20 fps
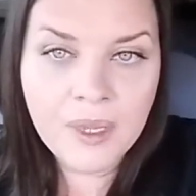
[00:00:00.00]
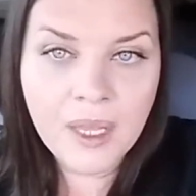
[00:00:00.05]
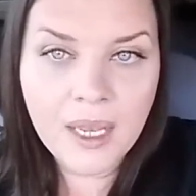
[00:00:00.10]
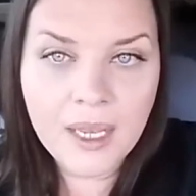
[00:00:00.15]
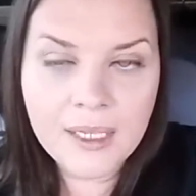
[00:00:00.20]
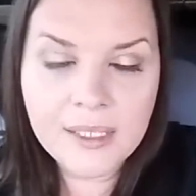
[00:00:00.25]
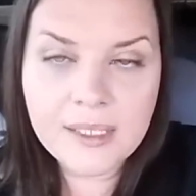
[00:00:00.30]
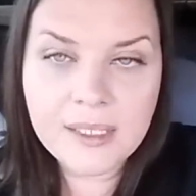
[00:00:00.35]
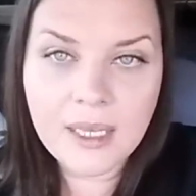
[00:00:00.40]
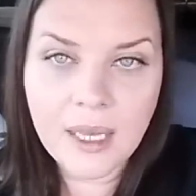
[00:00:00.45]

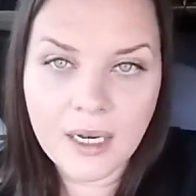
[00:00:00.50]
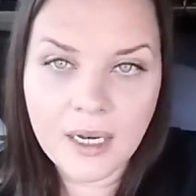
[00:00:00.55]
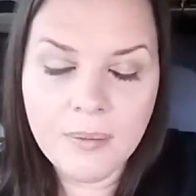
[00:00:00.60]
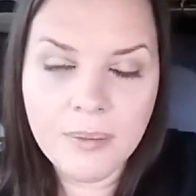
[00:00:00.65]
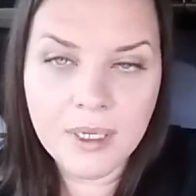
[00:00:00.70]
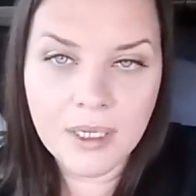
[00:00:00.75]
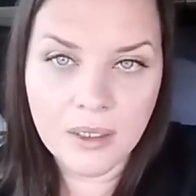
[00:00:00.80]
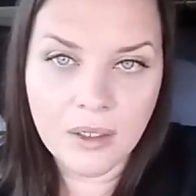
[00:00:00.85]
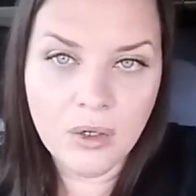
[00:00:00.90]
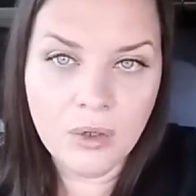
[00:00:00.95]
It's going to
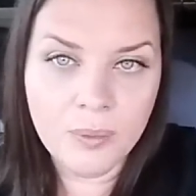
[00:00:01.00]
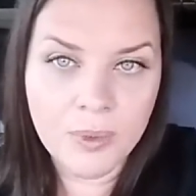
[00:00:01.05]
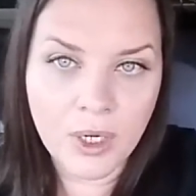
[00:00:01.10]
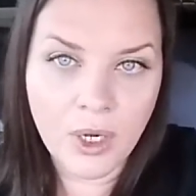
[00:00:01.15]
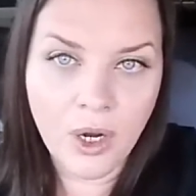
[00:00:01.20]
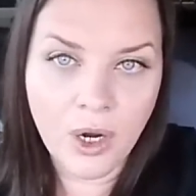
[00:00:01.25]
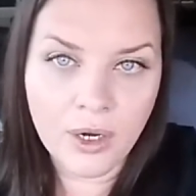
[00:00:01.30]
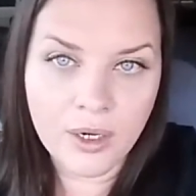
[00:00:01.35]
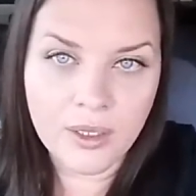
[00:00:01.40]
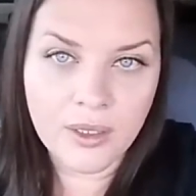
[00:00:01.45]
be a little bit
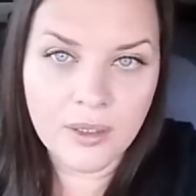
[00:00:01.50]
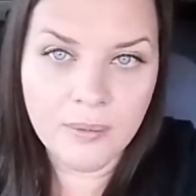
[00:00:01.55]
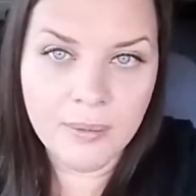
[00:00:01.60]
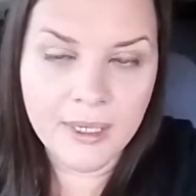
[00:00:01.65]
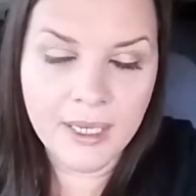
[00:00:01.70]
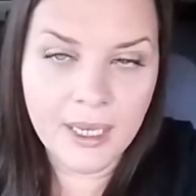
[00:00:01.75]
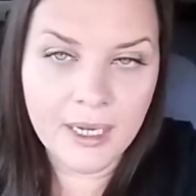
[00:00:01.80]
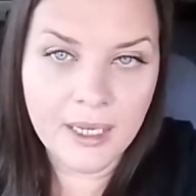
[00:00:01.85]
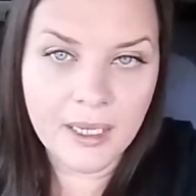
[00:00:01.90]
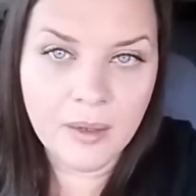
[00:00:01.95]
hard in the
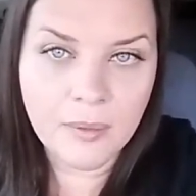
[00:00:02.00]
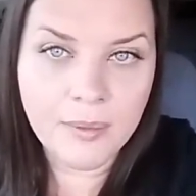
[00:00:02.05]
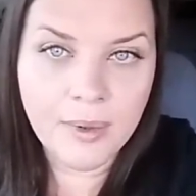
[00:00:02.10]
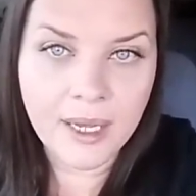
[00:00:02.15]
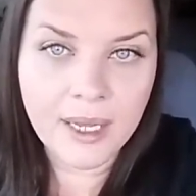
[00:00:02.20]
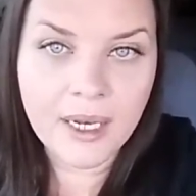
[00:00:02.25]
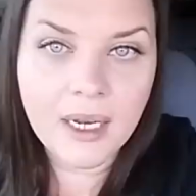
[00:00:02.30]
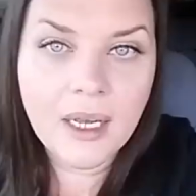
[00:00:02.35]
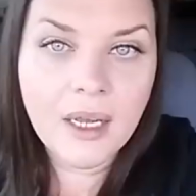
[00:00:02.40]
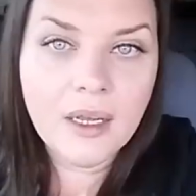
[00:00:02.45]
beginning,
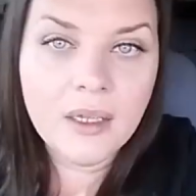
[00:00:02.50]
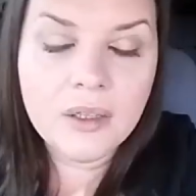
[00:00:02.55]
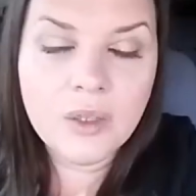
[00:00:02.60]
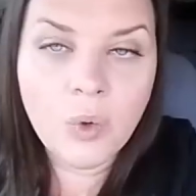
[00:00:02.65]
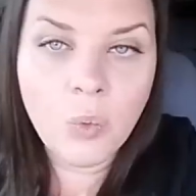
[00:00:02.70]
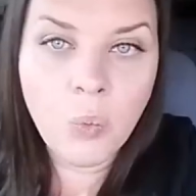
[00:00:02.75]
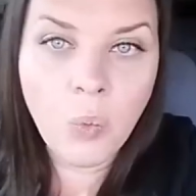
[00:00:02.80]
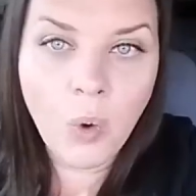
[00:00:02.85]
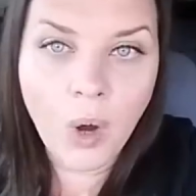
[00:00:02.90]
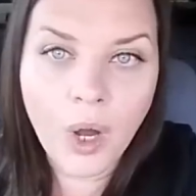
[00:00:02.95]
but
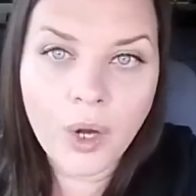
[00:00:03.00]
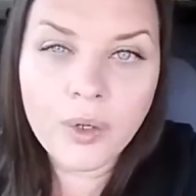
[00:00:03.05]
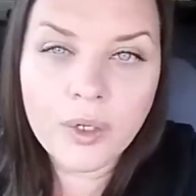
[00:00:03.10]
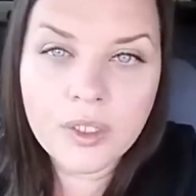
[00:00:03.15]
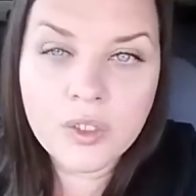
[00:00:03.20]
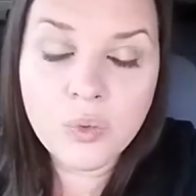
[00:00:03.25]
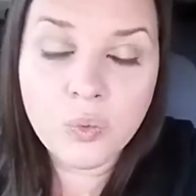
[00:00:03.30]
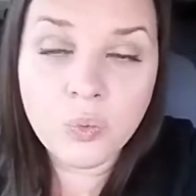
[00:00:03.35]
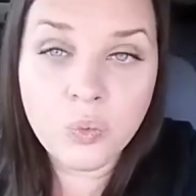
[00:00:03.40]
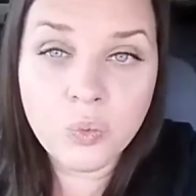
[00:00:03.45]
the water
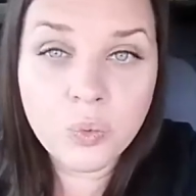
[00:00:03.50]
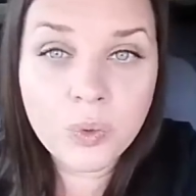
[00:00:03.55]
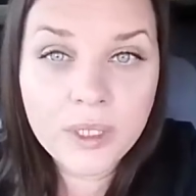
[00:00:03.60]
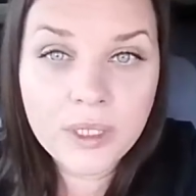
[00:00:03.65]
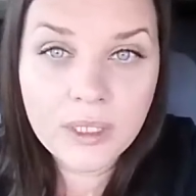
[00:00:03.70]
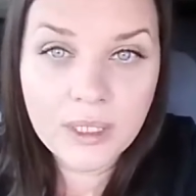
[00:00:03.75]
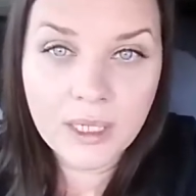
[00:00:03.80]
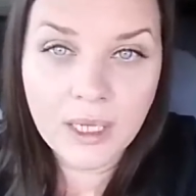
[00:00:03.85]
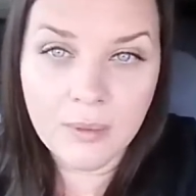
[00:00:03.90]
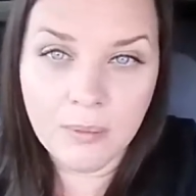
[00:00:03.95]
is
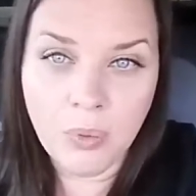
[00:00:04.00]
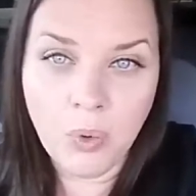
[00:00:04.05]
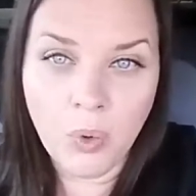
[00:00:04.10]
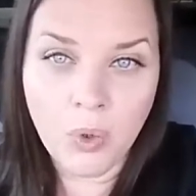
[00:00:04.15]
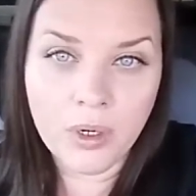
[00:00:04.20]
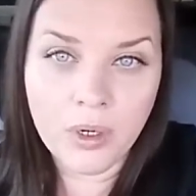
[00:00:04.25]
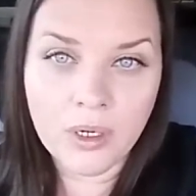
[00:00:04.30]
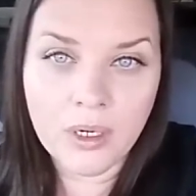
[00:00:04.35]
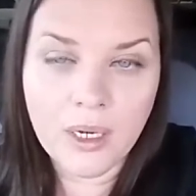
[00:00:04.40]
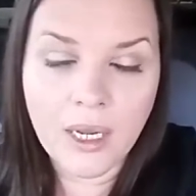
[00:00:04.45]
really
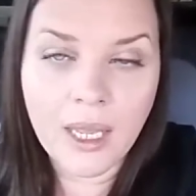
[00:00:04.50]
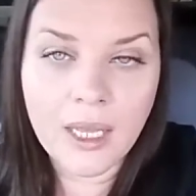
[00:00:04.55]
important,